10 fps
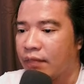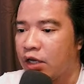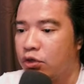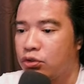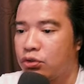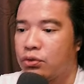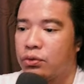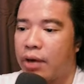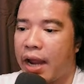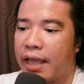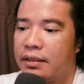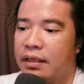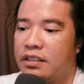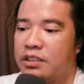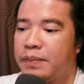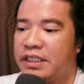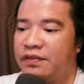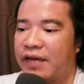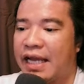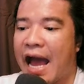used to trade in the
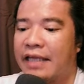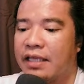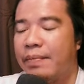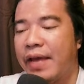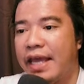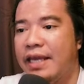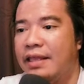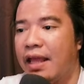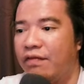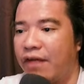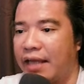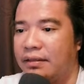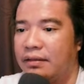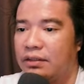specific item in event.